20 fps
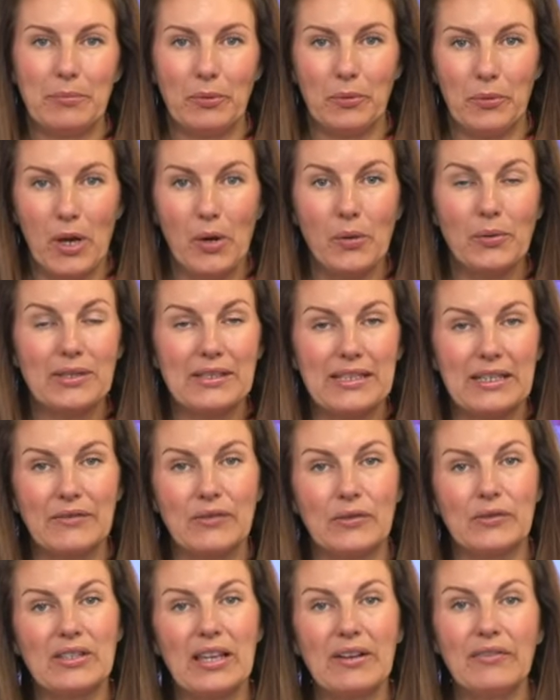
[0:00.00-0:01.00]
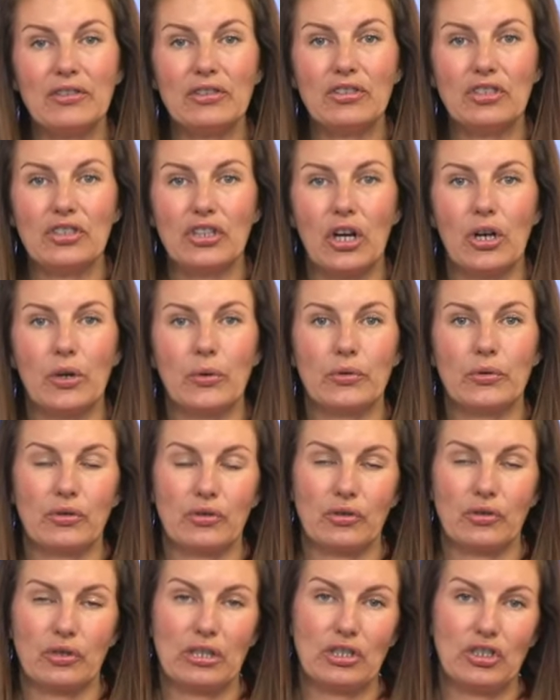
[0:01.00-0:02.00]
but we always give you 7 shows
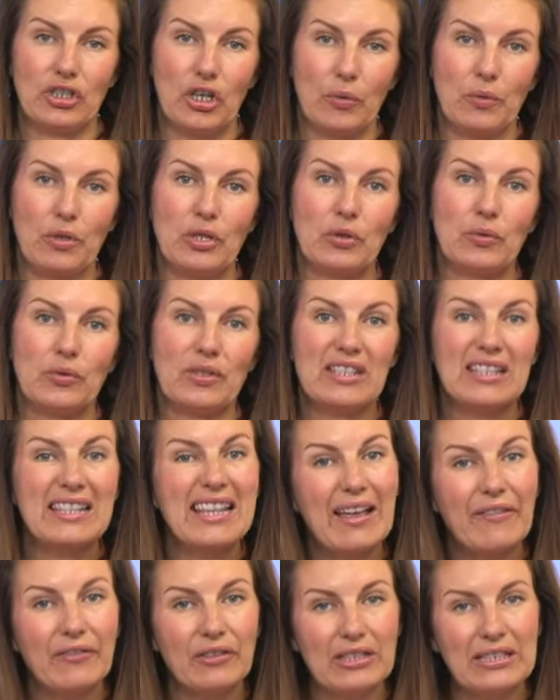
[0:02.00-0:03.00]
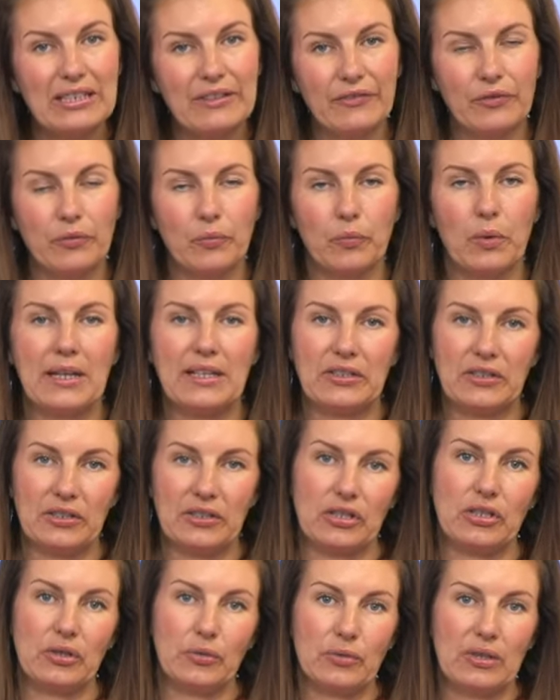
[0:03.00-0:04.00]
showing you 7 different ways
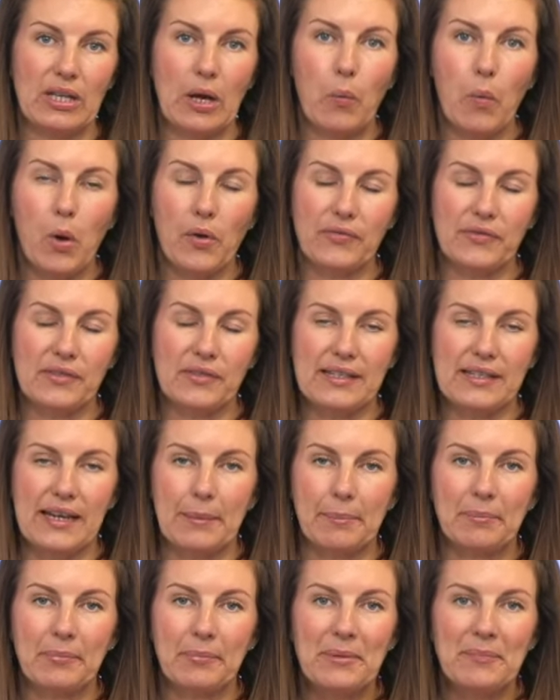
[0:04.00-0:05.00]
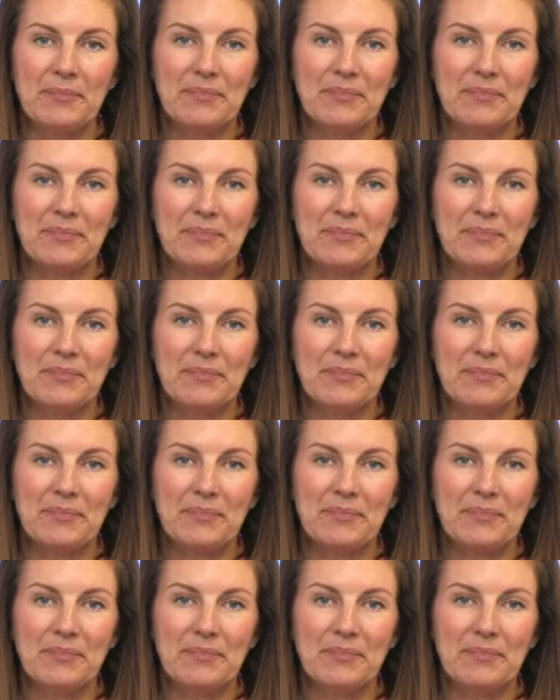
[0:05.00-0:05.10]
to use that one stamp,